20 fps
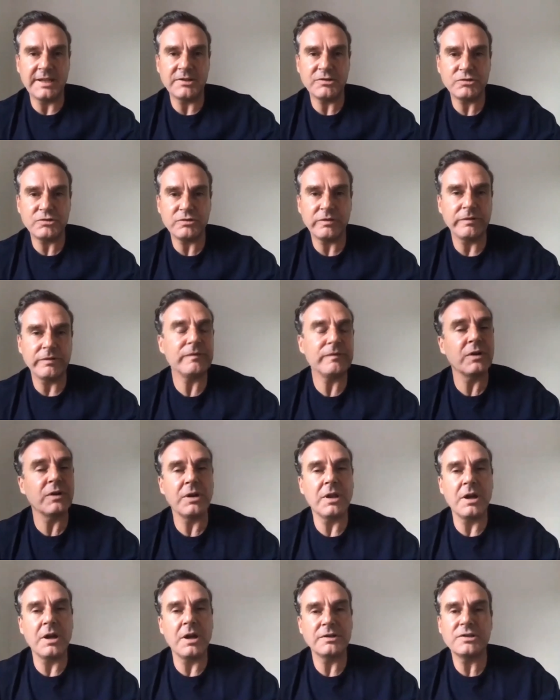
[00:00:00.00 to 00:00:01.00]
industry for
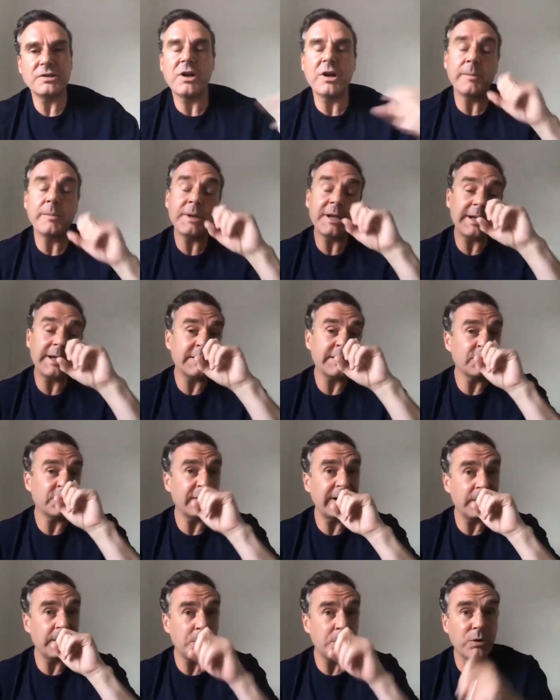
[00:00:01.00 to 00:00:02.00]
a long time, and I guess they're
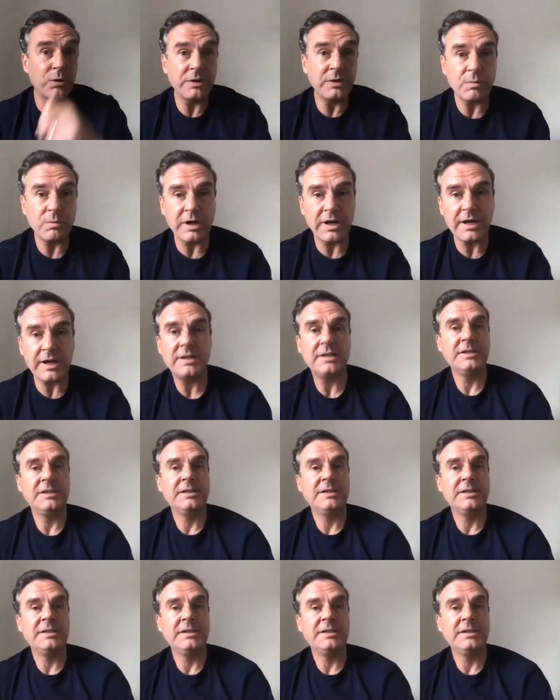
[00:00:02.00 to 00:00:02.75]
at a point where